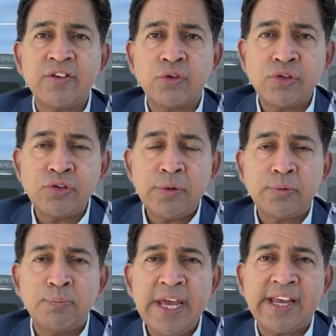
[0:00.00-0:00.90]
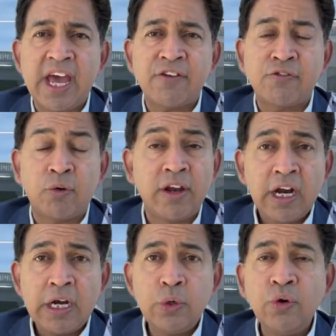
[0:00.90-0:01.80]
media. So just be careful.
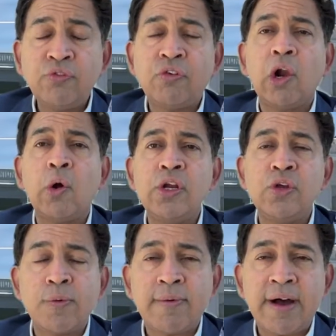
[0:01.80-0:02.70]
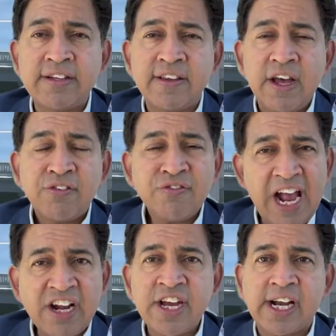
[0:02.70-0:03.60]
Do follow NewsMobile's
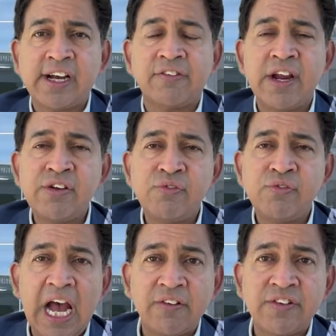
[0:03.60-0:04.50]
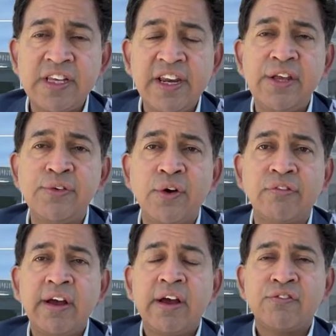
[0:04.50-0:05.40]
fact check coverage. We have a series of
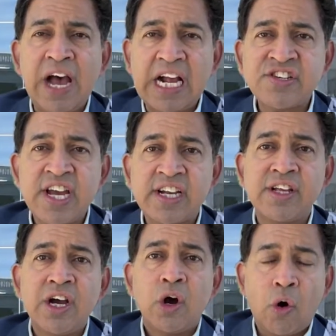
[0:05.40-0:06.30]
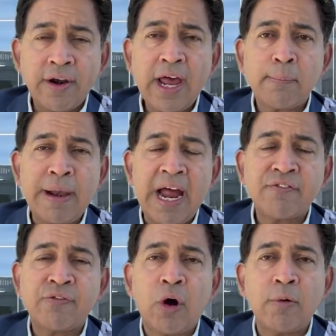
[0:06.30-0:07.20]
fact checks on our
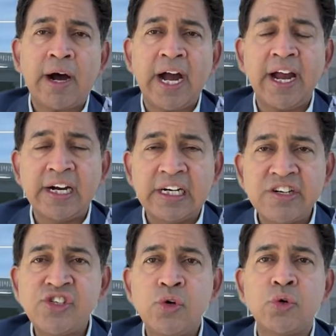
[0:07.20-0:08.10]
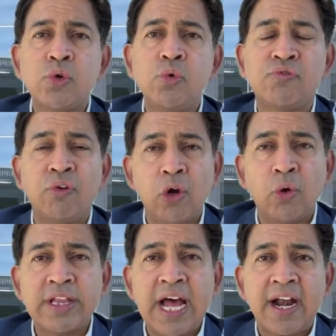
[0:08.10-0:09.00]
platform. I urge you to follow
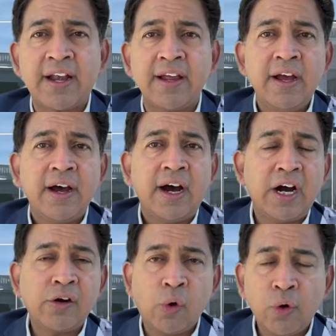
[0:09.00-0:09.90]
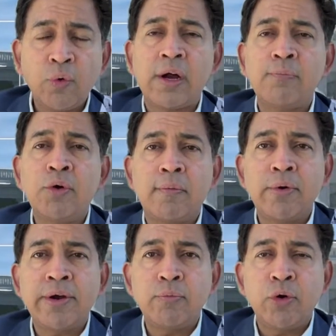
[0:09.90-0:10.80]
that. Go to
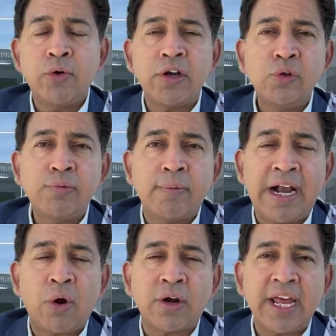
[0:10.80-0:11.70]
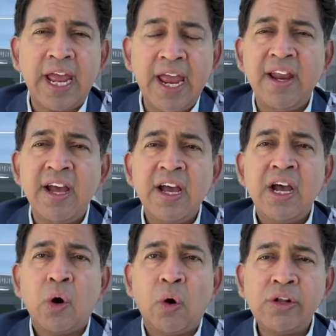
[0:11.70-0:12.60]
www.newsmobile.in.
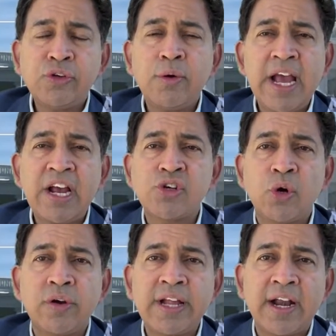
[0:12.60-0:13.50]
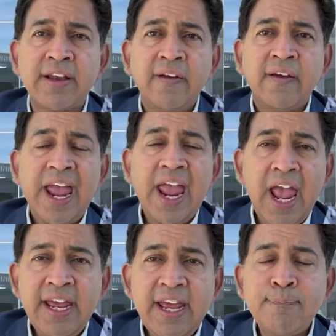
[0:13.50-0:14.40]
Also, make sure that
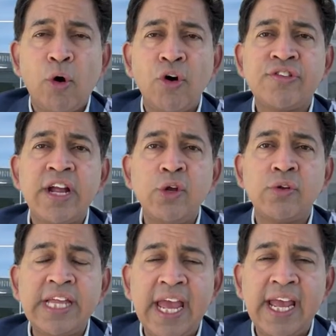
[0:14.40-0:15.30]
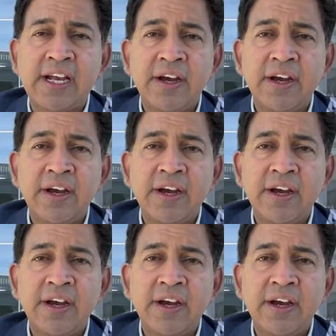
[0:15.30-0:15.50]
any post that you think